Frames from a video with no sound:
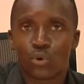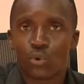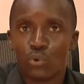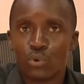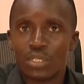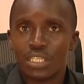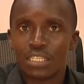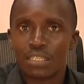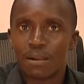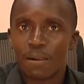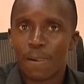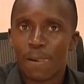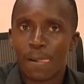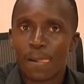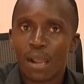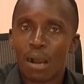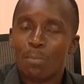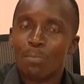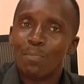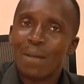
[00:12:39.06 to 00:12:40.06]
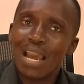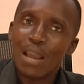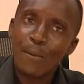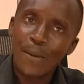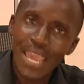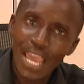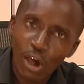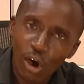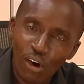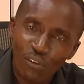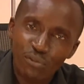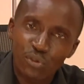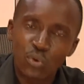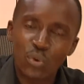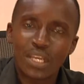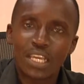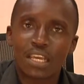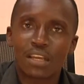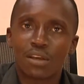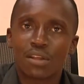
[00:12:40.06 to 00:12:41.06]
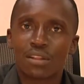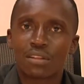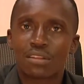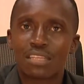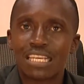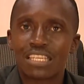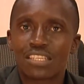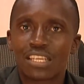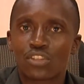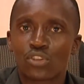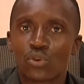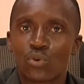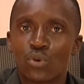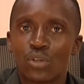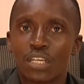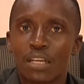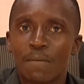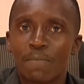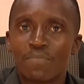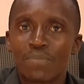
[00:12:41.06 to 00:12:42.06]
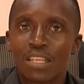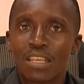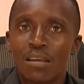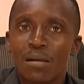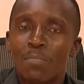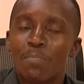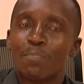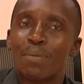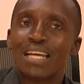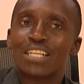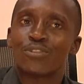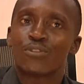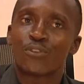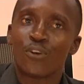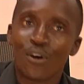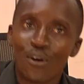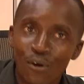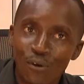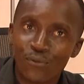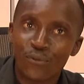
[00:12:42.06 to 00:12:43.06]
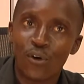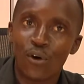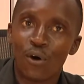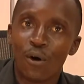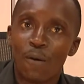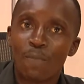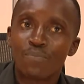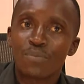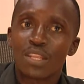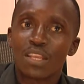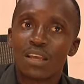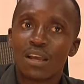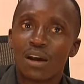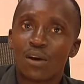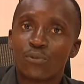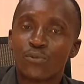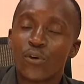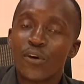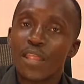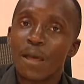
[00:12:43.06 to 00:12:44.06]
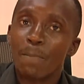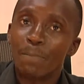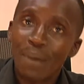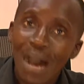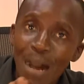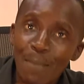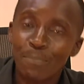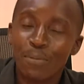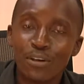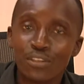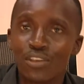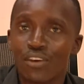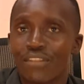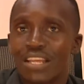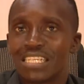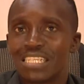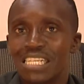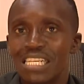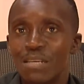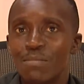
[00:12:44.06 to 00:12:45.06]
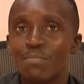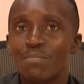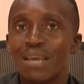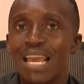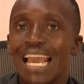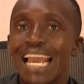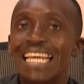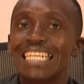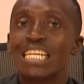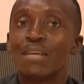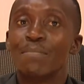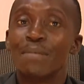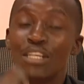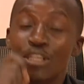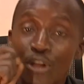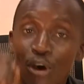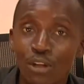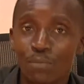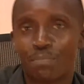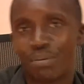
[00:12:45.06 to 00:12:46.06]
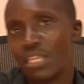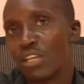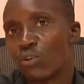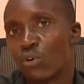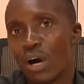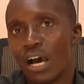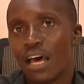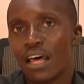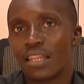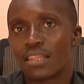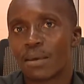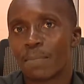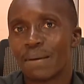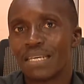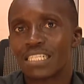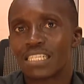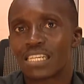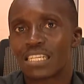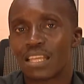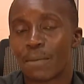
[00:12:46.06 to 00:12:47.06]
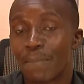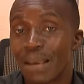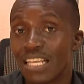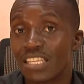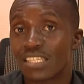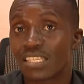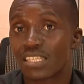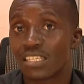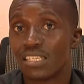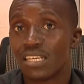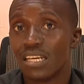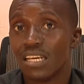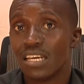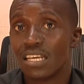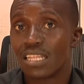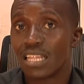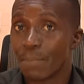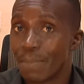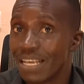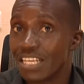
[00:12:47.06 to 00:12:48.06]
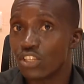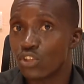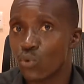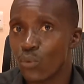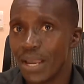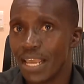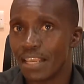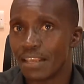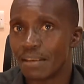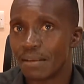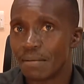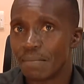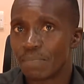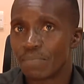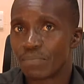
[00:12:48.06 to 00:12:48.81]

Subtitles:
good, my way of doing things is good, but for the purpose of the team, it may not be the best way.